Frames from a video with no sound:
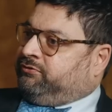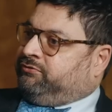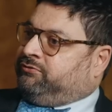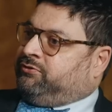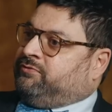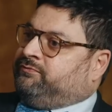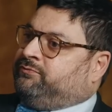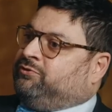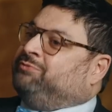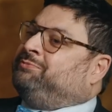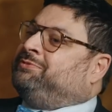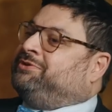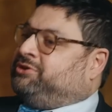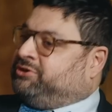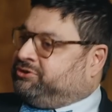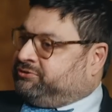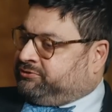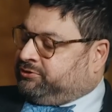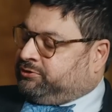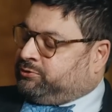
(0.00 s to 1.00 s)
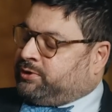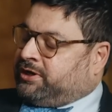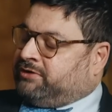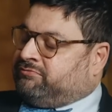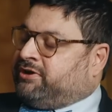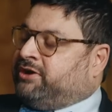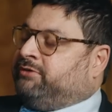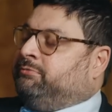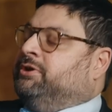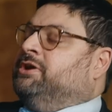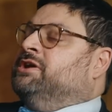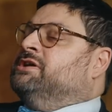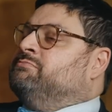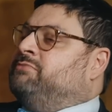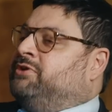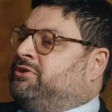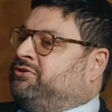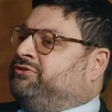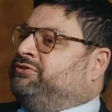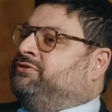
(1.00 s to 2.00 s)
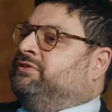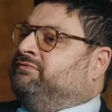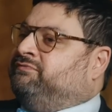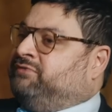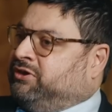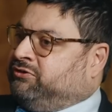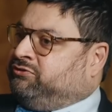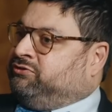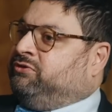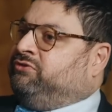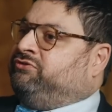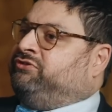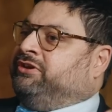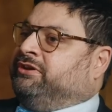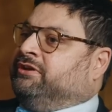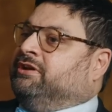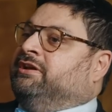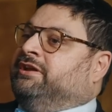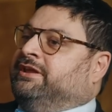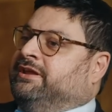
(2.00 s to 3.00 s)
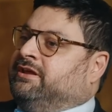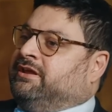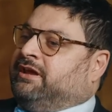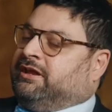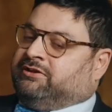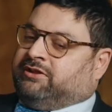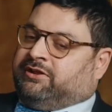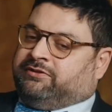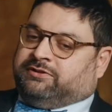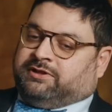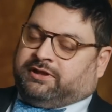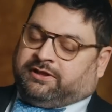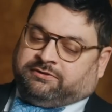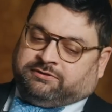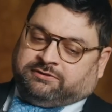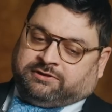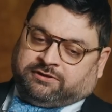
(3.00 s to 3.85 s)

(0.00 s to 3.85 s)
and so forth because, you're quite right, because of the virtue signalling and, and, and,